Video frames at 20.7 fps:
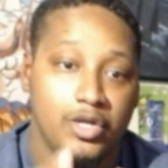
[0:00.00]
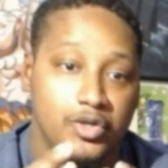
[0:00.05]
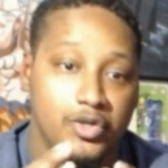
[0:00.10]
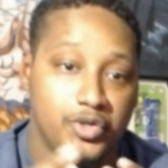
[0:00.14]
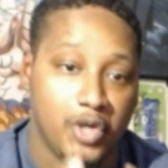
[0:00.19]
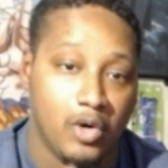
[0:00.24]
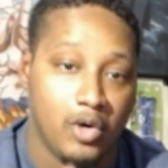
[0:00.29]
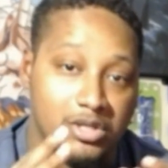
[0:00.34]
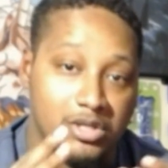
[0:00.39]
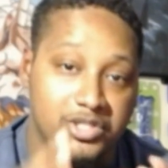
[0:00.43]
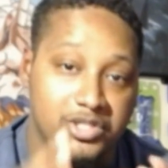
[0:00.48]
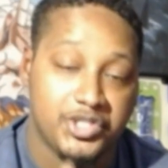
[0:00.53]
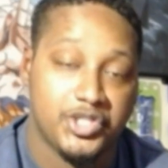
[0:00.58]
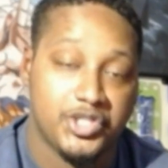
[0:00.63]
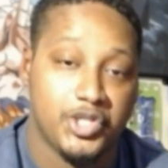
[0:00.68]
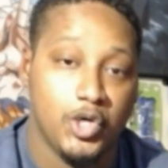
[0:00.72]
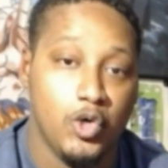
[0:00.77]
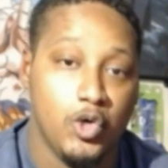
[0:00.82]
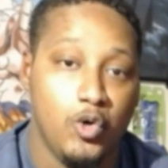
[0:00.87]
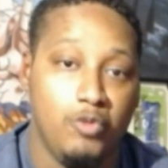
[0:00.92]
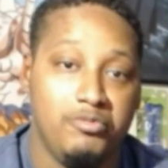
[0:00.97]
don't
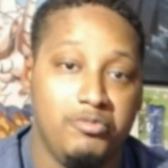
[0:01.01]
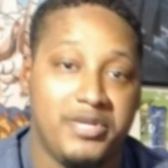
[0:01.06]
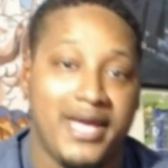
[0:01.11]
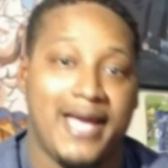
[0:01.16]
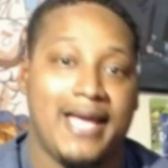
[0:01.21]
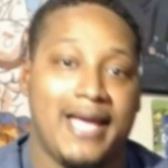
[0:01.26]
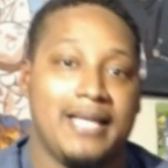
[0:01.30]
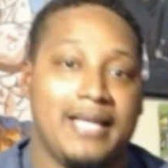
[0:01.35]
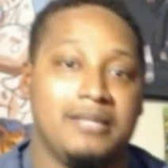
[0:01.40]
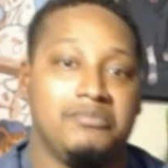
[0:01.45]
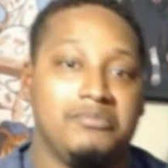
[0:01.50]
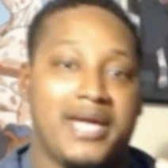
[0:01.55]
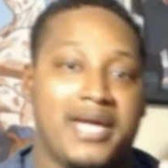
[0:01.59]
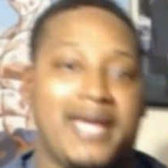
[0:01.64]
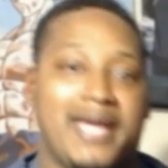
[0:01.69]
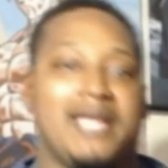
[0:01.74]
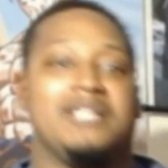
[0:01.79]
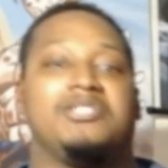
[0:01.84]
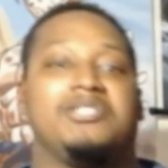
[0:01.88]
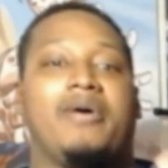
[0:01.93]
assume that that is